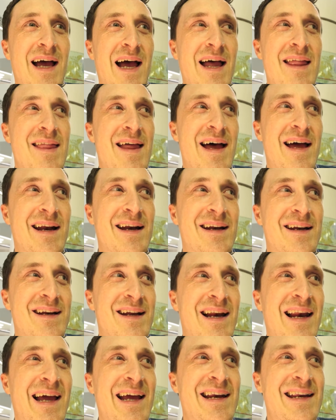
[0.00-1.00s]
And
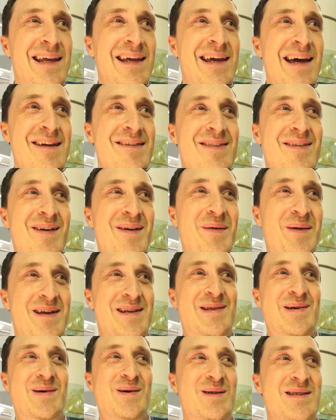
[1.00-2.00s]
then a lady came through with
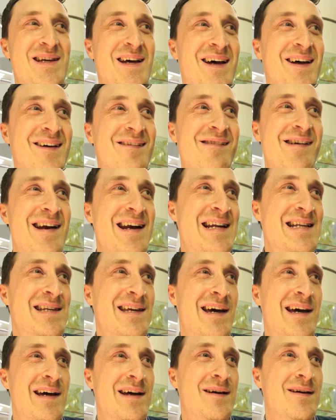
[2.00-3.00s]
her daughter who really needs
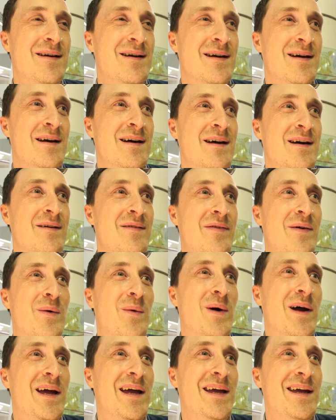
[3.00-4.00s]
to go for
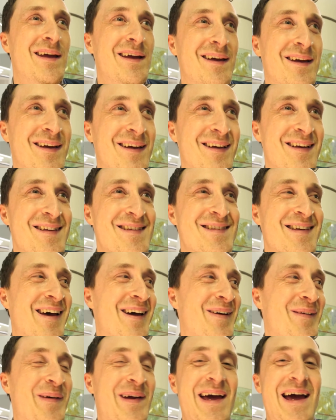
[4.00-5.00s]
a wee,
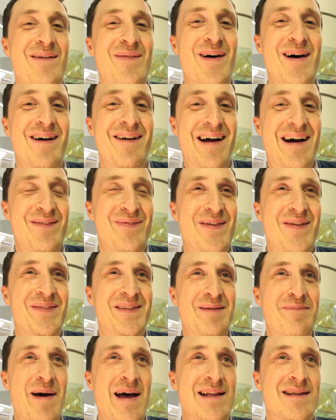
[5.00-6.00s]
so we gave her our
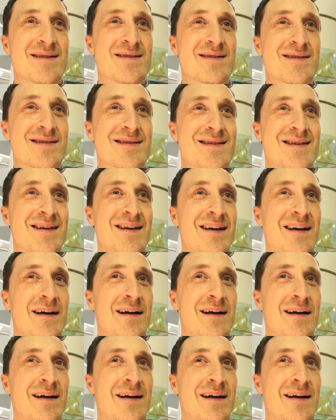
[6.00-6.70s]
50 pence